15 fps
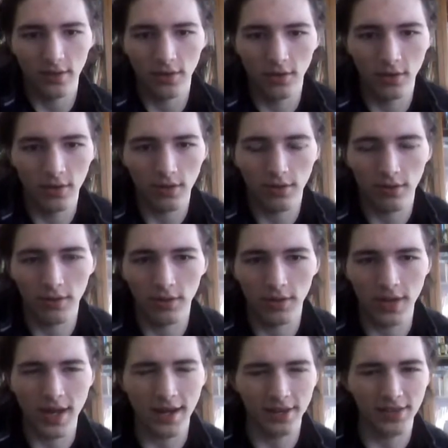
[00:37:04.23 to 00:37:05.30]
or
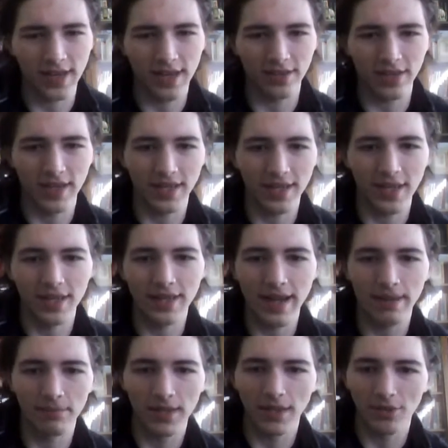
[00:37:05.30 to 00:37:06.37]
not assassinate,
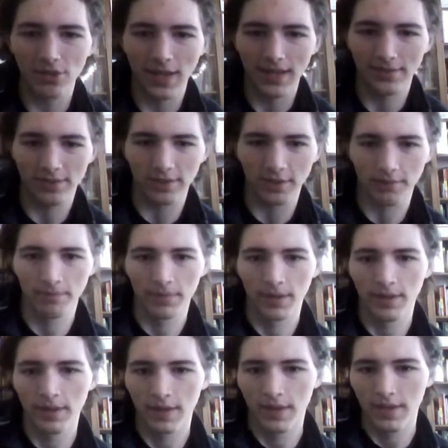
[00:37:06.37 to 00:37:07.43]
kidnap the Chancellor,
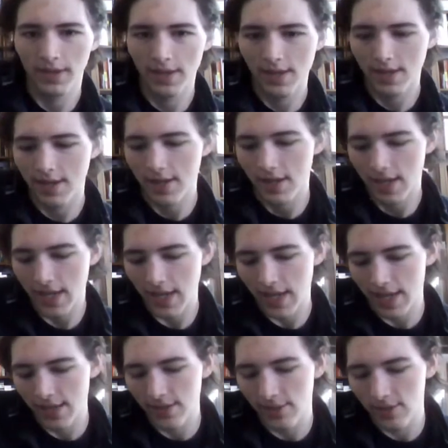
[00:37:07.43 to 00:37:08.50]

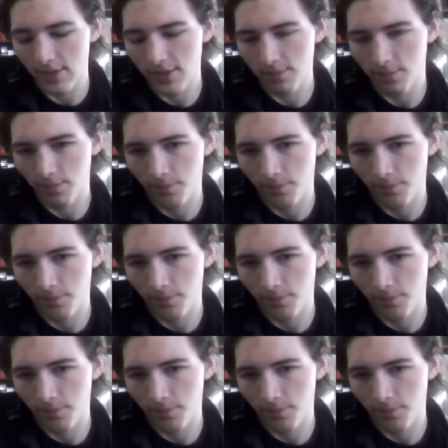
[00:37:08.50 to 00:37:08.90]
and